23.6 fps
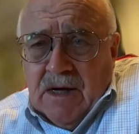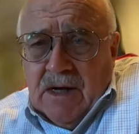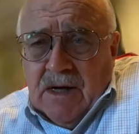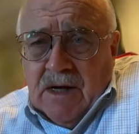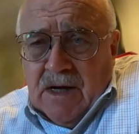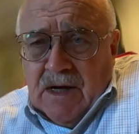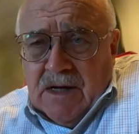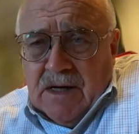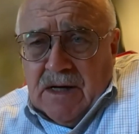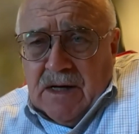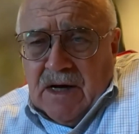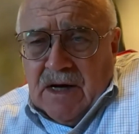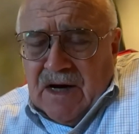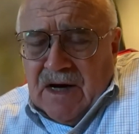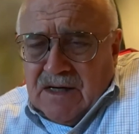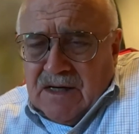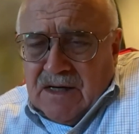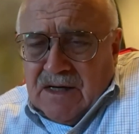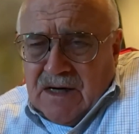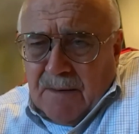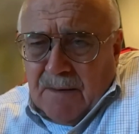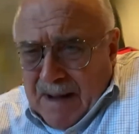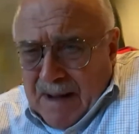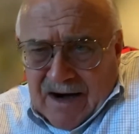And I'll
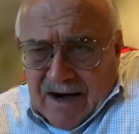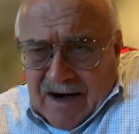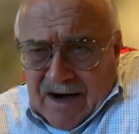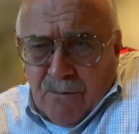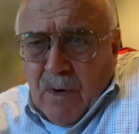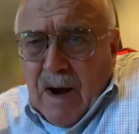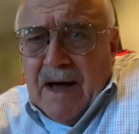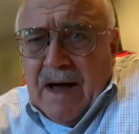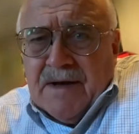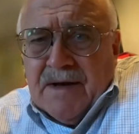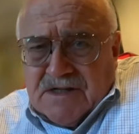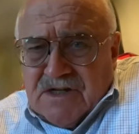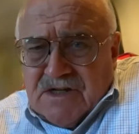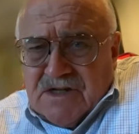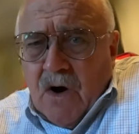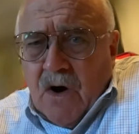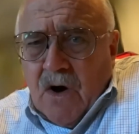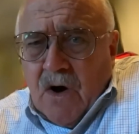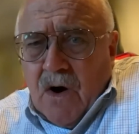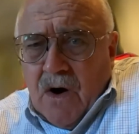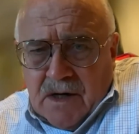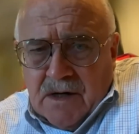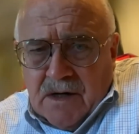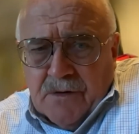come back around and
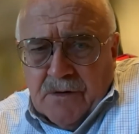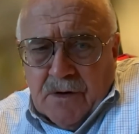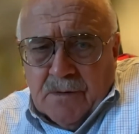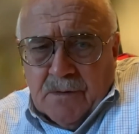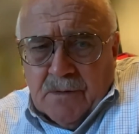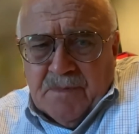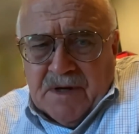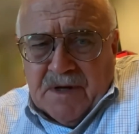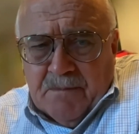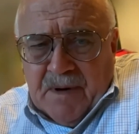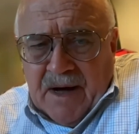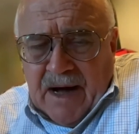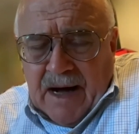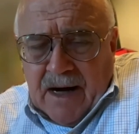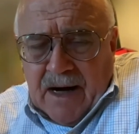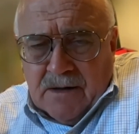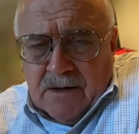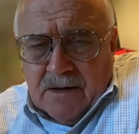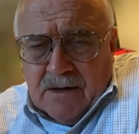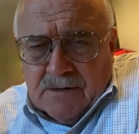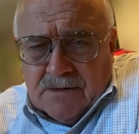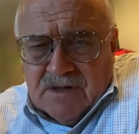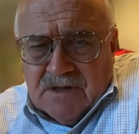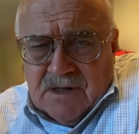talk a little bit
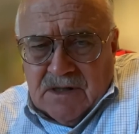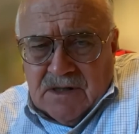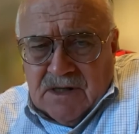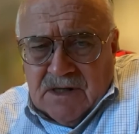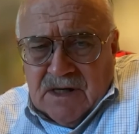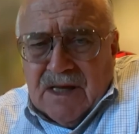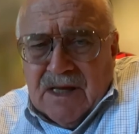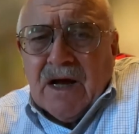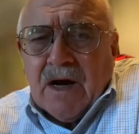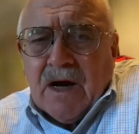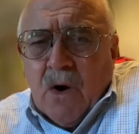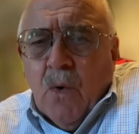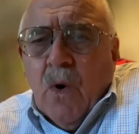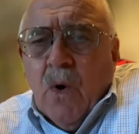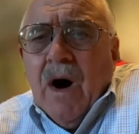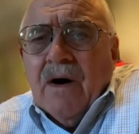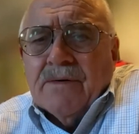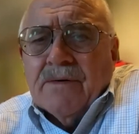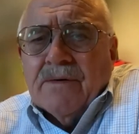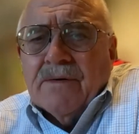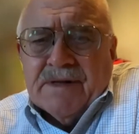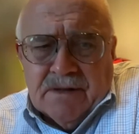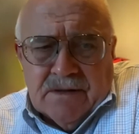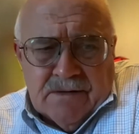about the
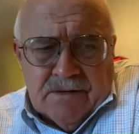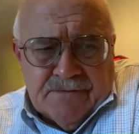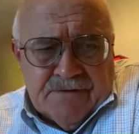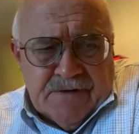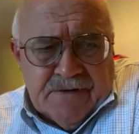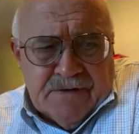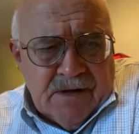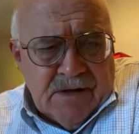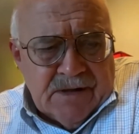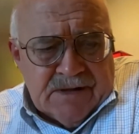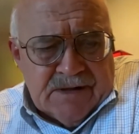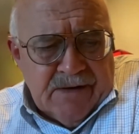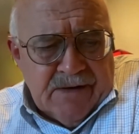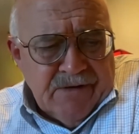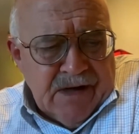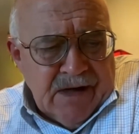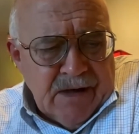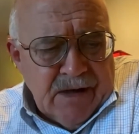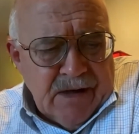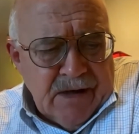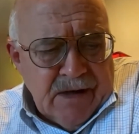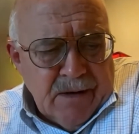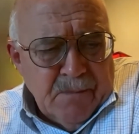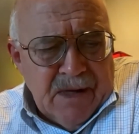inequality of giving
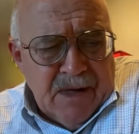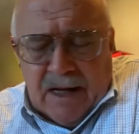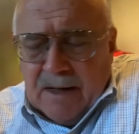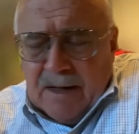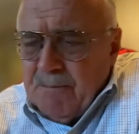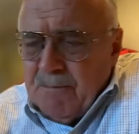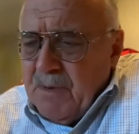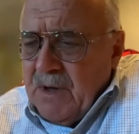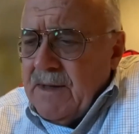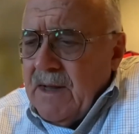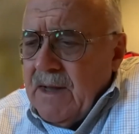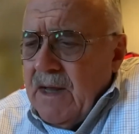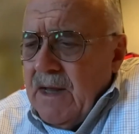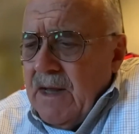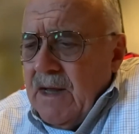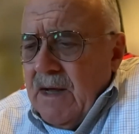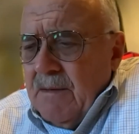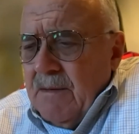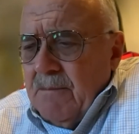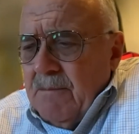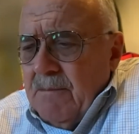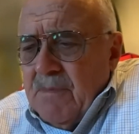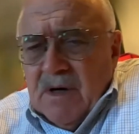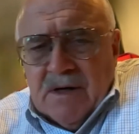in a minute. But
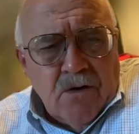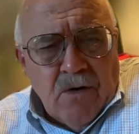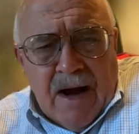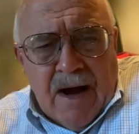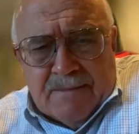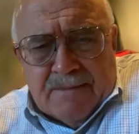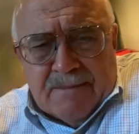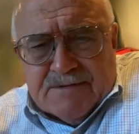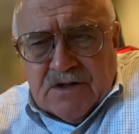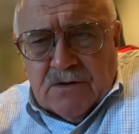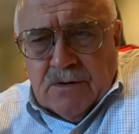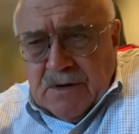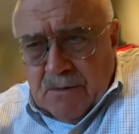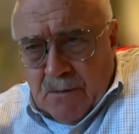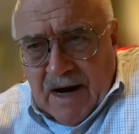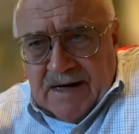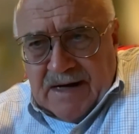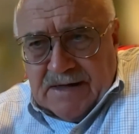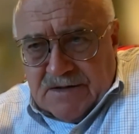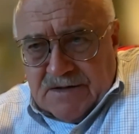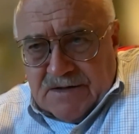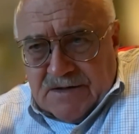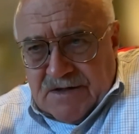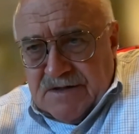you're absolutely
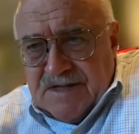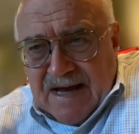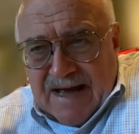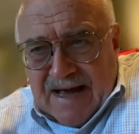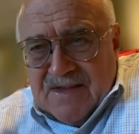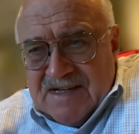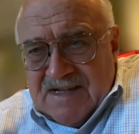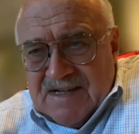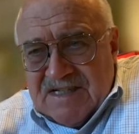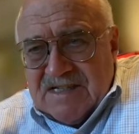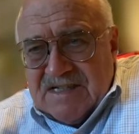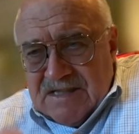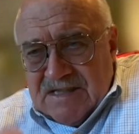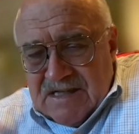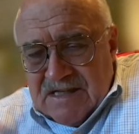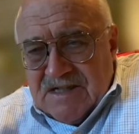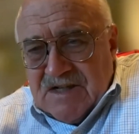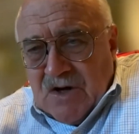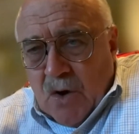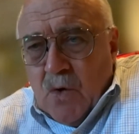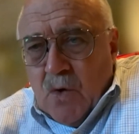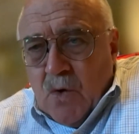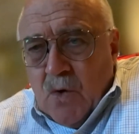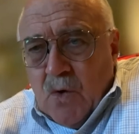right, Suzanne. This
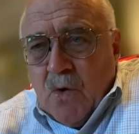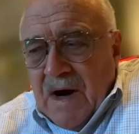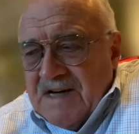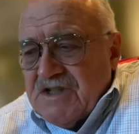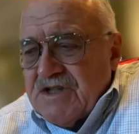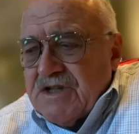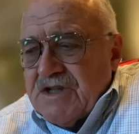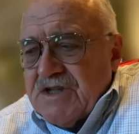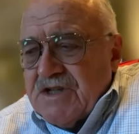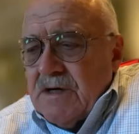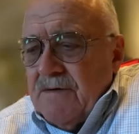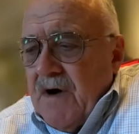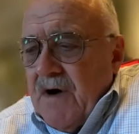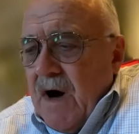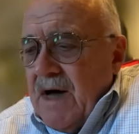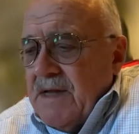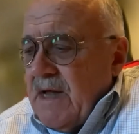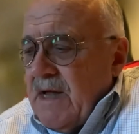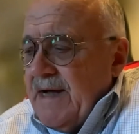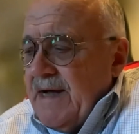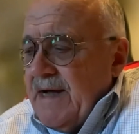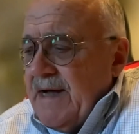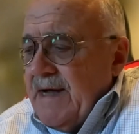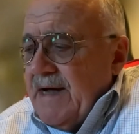whole question of
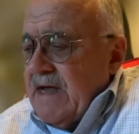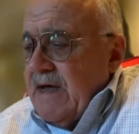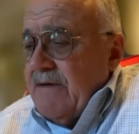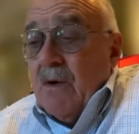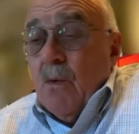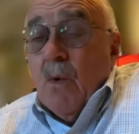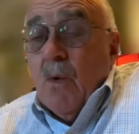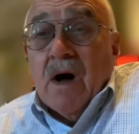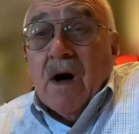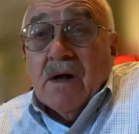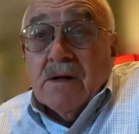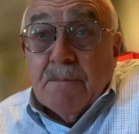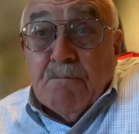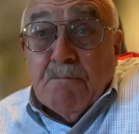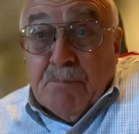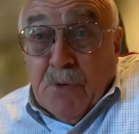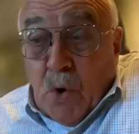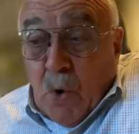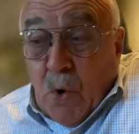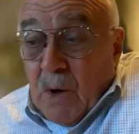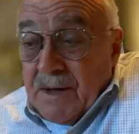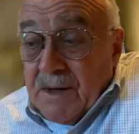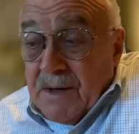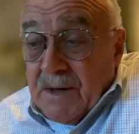online giving, while
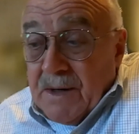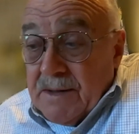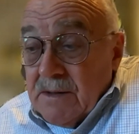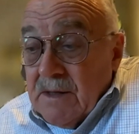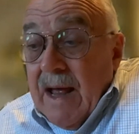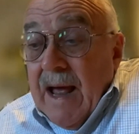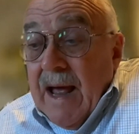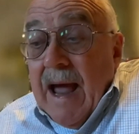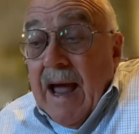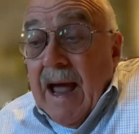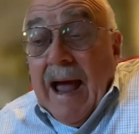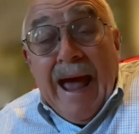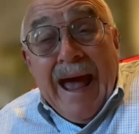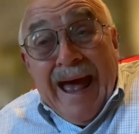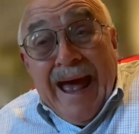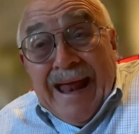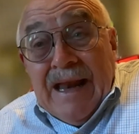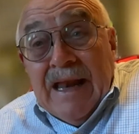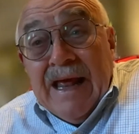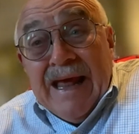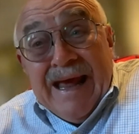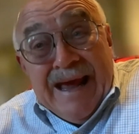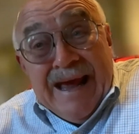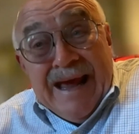important,
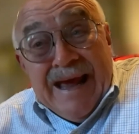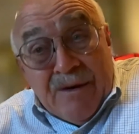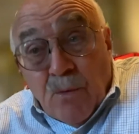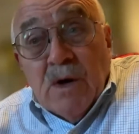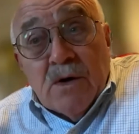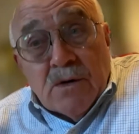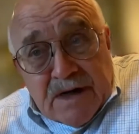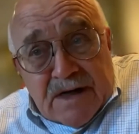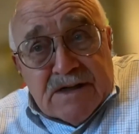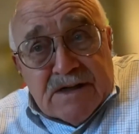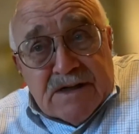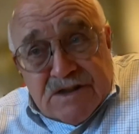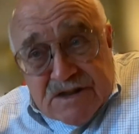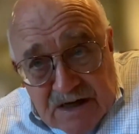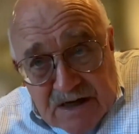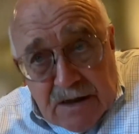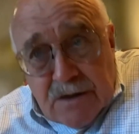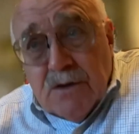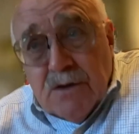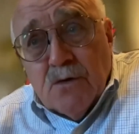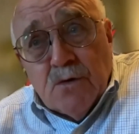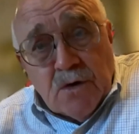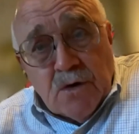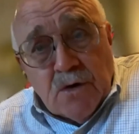and it will
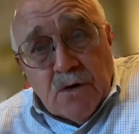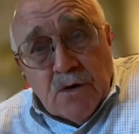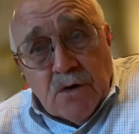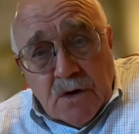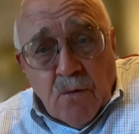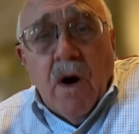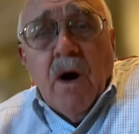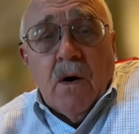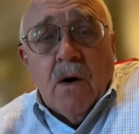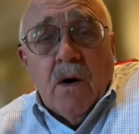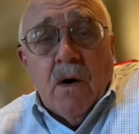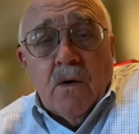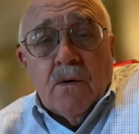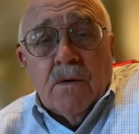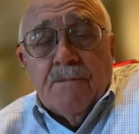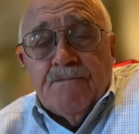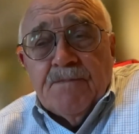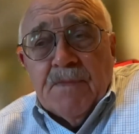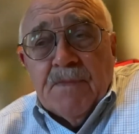continue to grow,